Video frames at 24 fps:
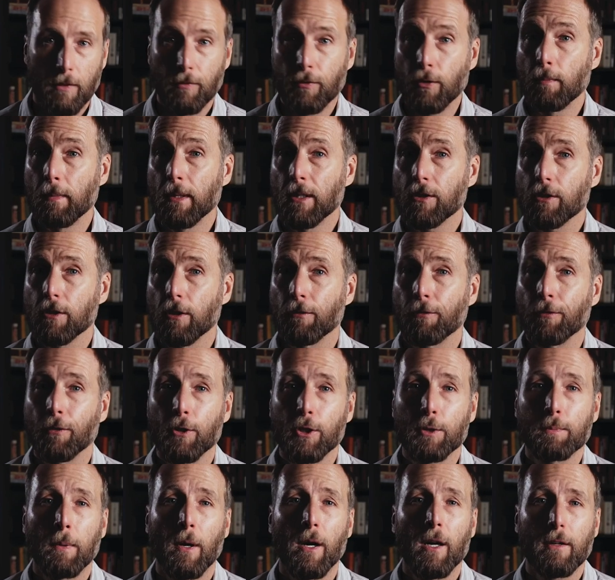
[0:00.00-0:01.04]
If you missed the
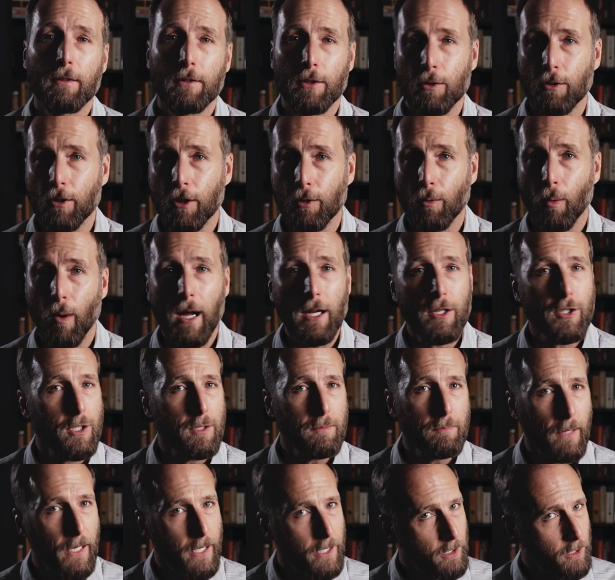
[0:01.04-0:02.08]
first part, you can watch
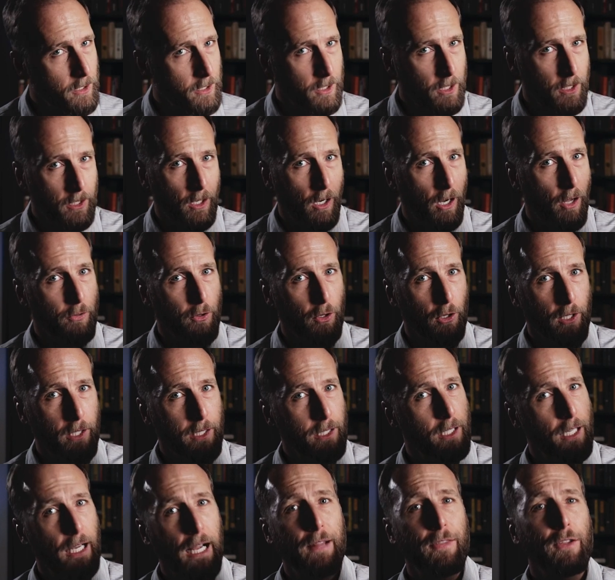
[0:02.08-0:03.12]
it by clicking on the
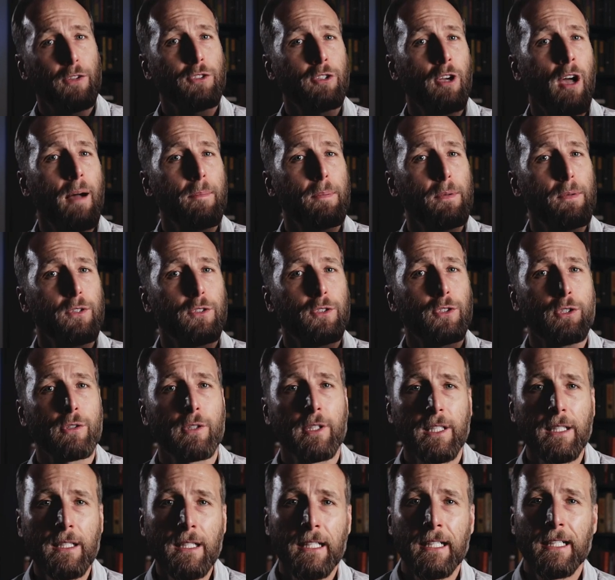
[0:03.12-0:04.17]
link at the top of the
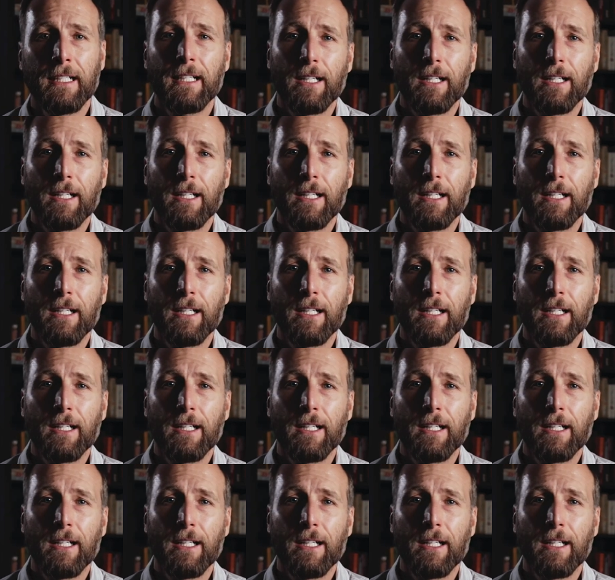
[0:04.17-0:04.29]
screen